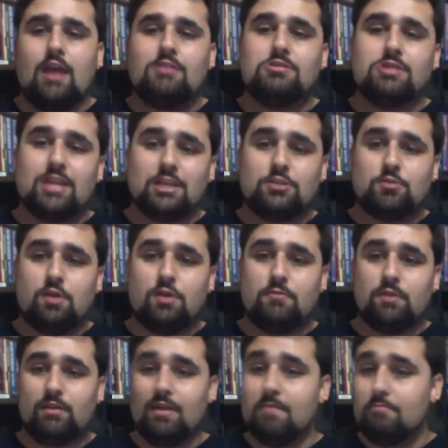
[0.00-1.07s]
this one
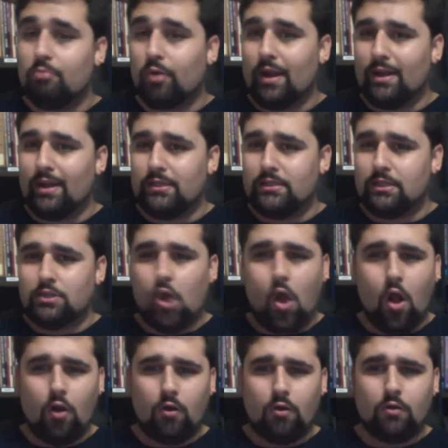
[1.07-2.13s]
really embraced its
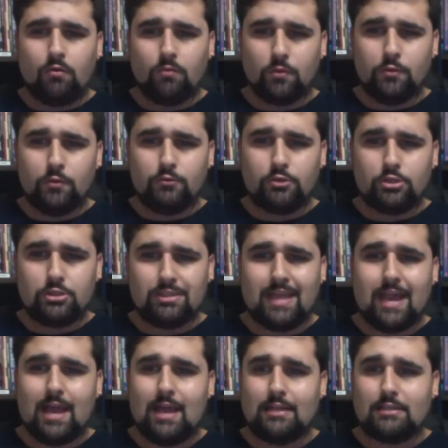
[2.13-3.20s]
horror roots
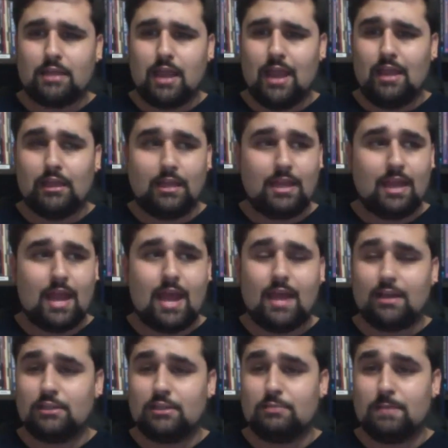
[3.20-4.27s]
that Alien
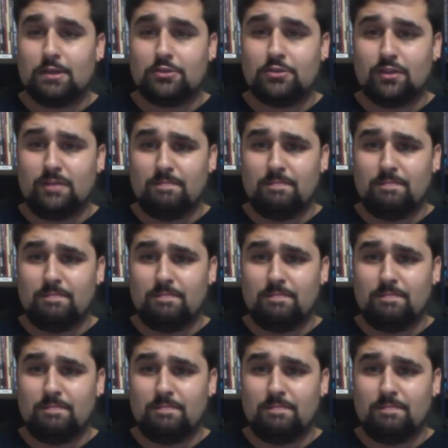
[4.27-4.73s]
had, especially.